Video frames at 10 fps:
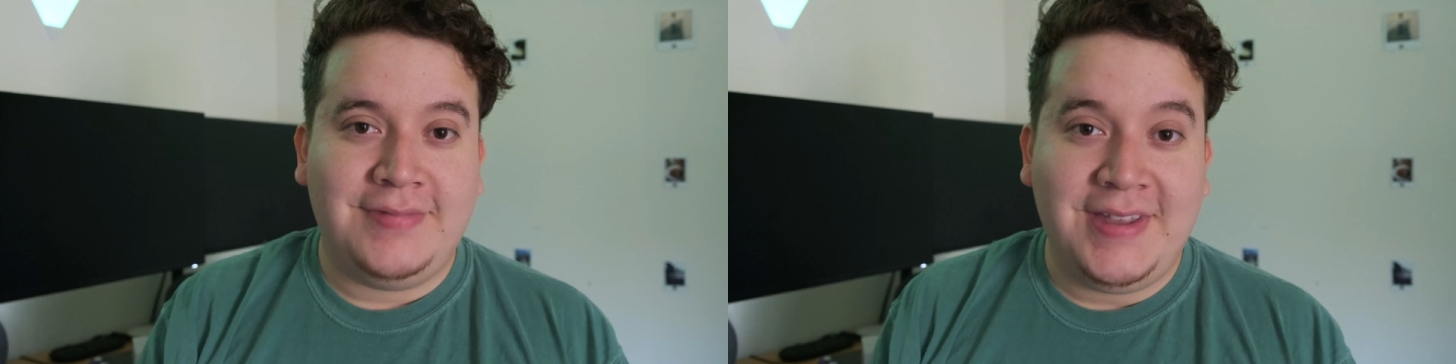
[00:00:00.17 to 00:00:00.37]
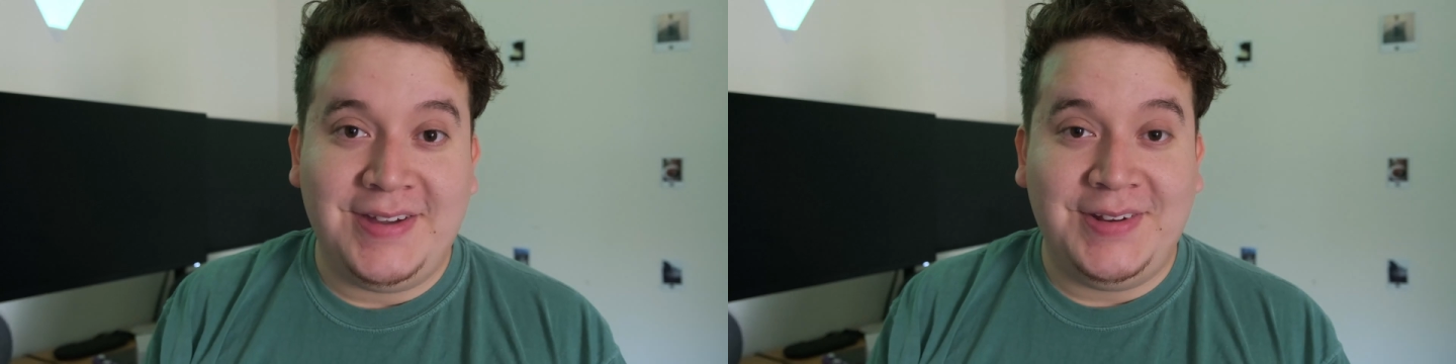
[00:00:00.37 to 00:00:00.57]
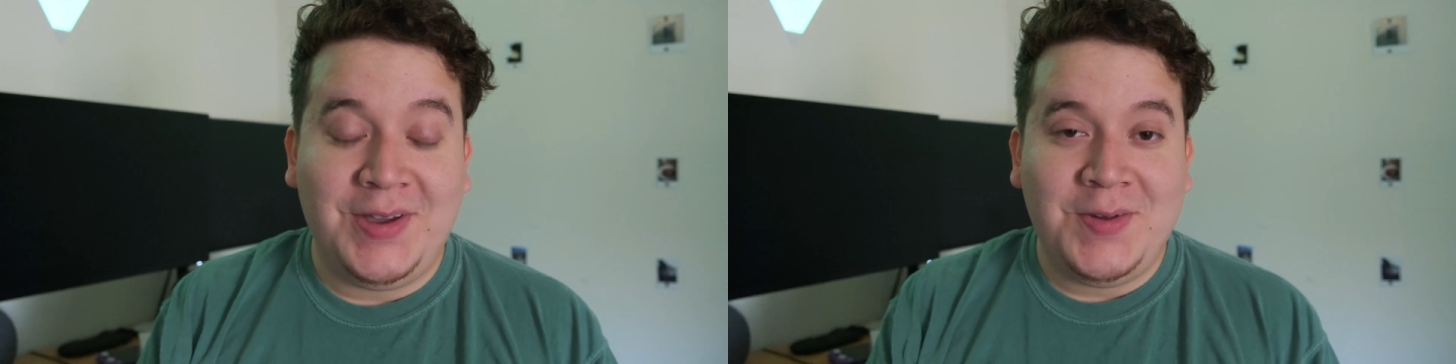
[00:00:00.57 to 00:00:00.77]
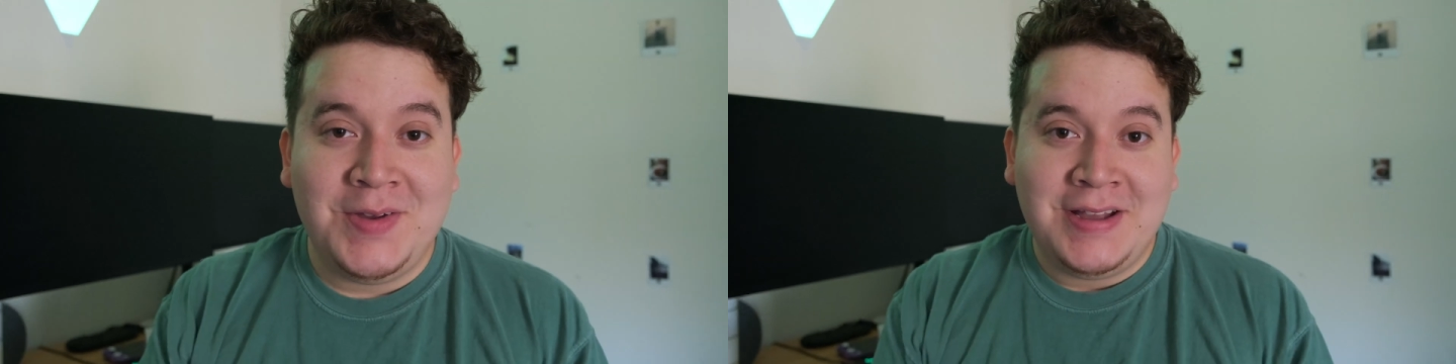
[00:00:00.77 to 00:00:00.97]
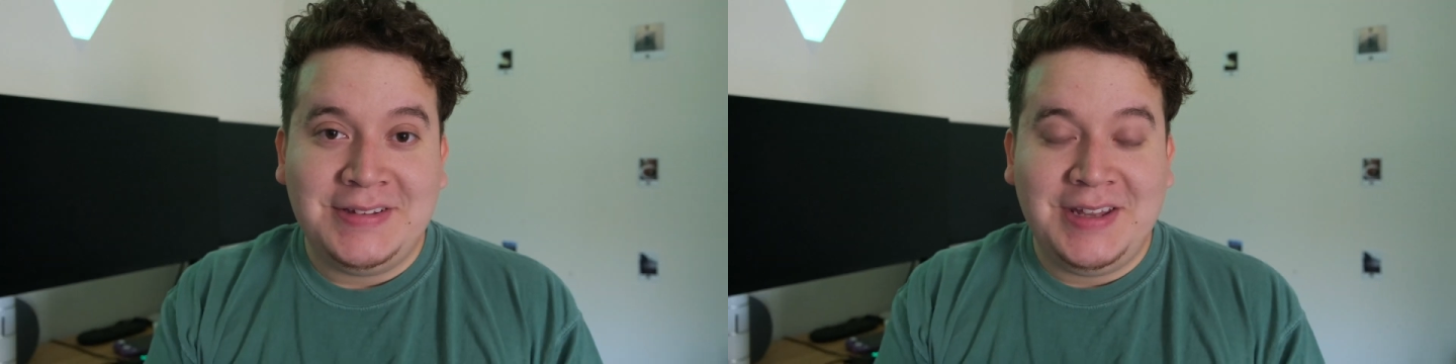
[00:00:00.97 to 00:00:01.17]
Howdy all.
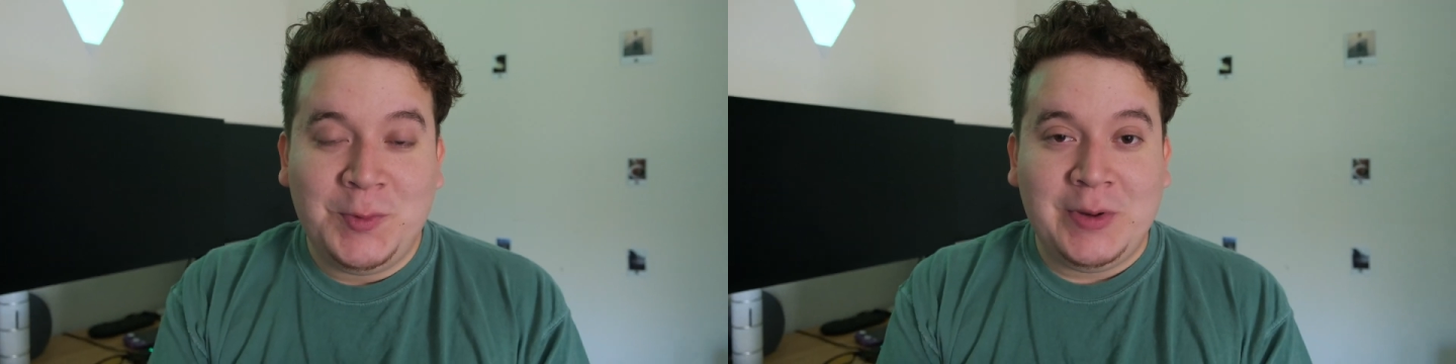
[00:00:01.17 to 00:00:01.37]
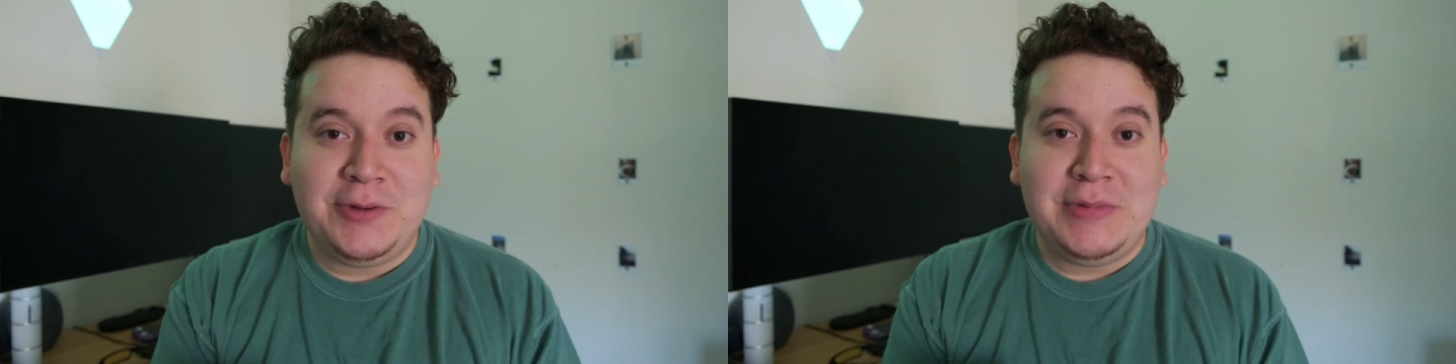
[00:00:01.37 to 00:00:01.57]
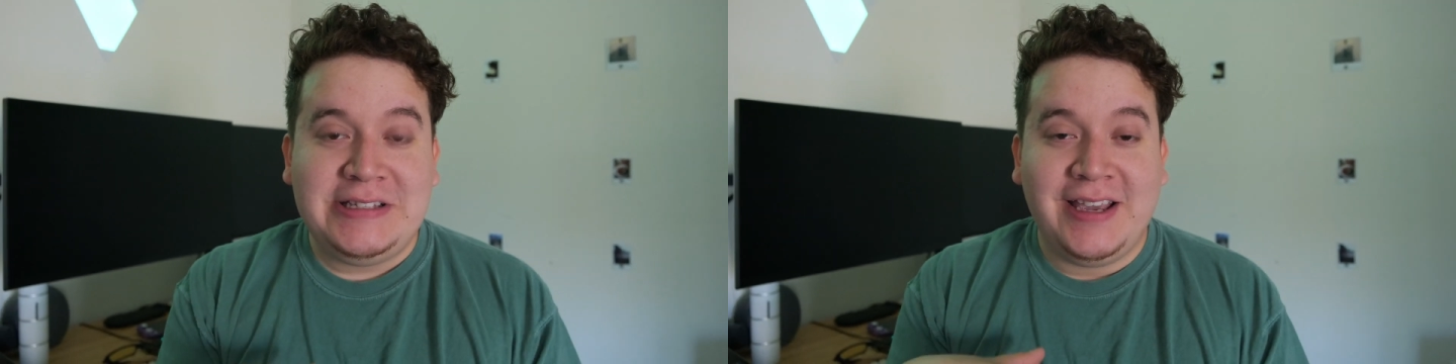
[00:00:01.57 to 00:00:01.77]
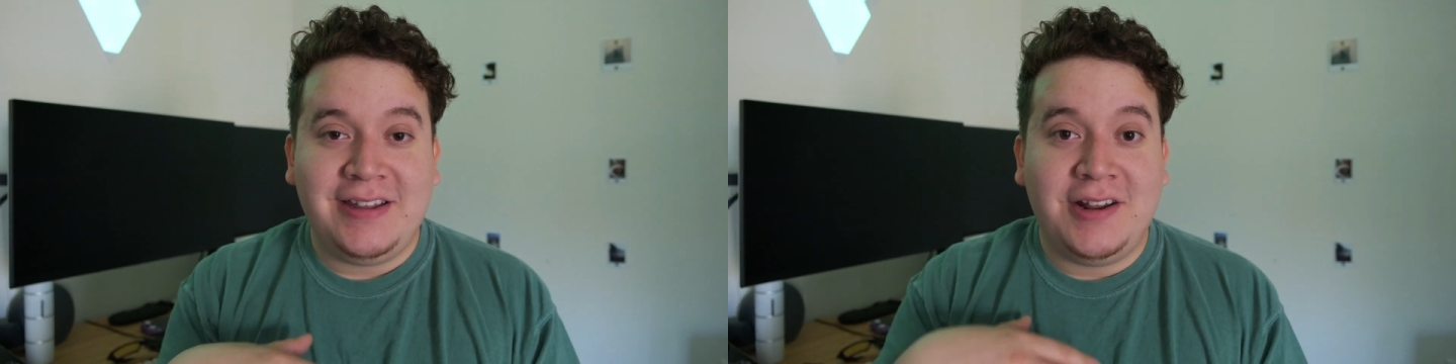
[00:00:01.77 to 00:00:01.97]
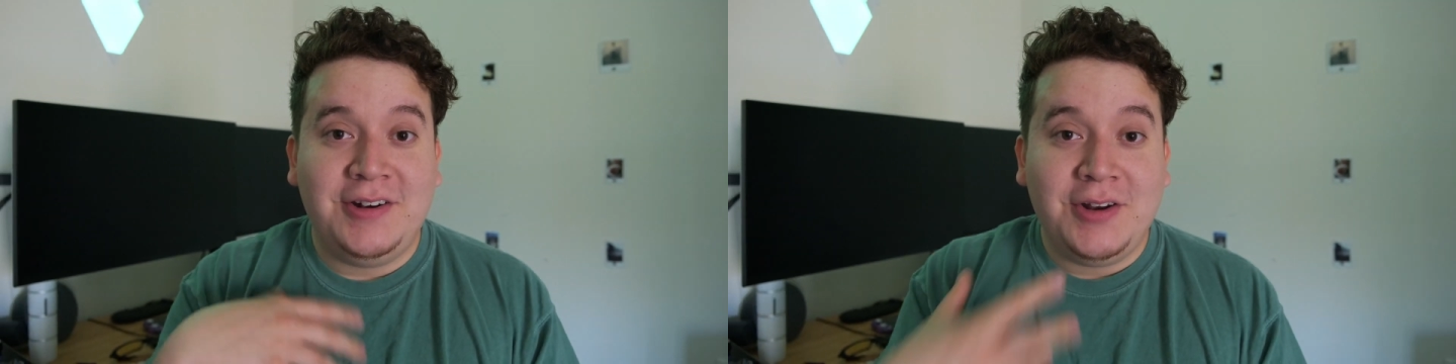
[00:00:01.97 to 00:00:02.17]
Today we're going to be
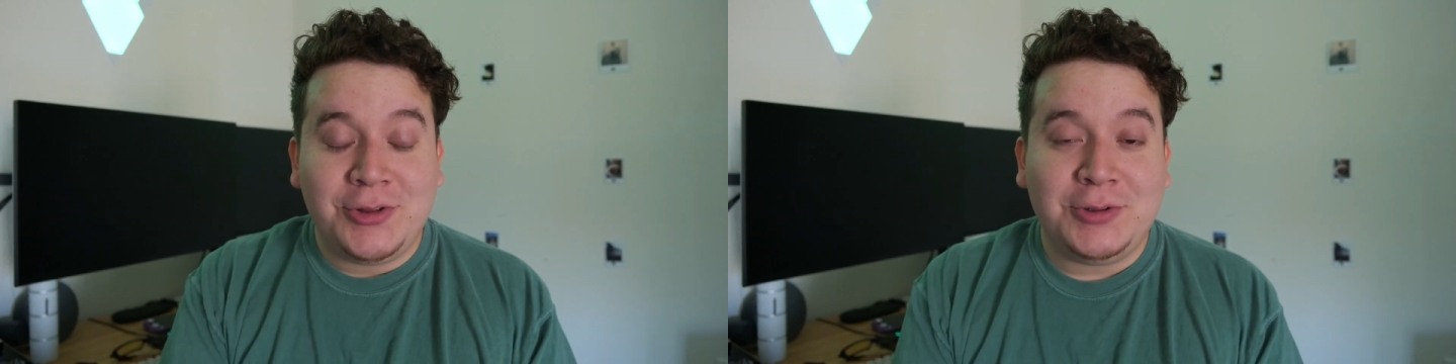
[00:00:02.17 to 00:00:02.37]
taking another